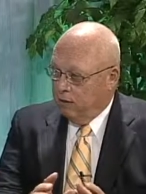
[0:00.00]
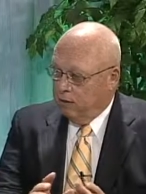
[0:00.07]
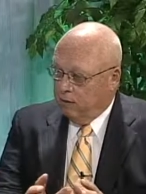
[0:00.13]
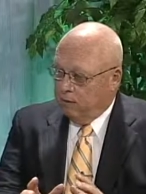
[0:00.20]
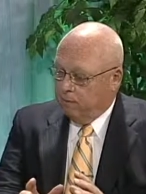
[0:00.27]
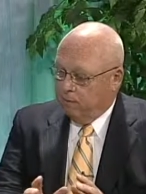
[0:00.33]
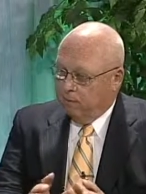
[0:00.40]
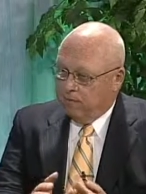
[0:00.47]
are
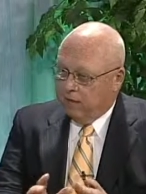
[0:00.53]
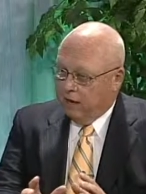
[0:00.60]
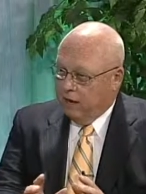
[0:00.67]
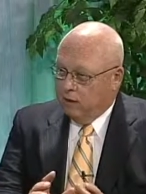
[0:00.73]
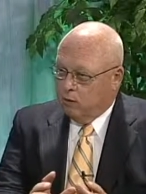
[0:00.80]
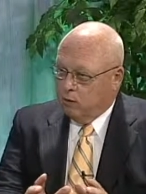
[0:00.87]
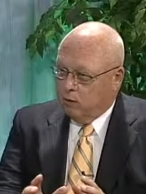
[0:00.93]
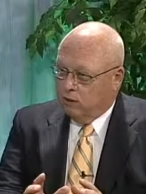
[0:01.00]
in
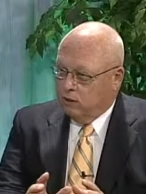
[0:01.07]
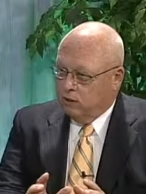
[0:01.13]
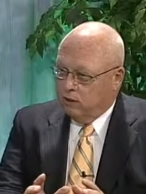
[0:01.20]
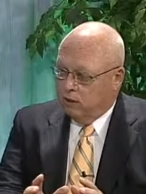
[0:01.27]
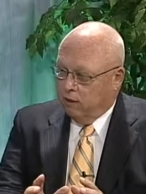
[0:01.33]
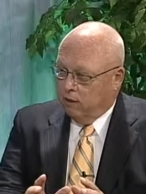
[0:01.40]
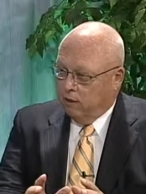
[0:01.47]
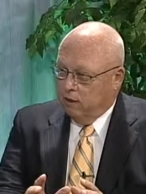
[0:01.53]
fighting with each
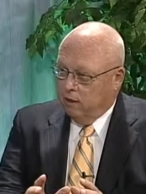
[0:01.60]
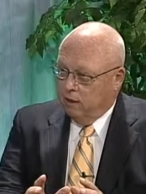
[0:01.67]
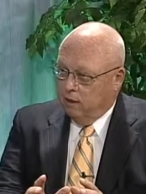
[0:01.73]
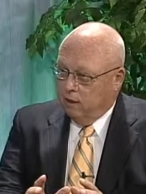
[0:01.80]
other.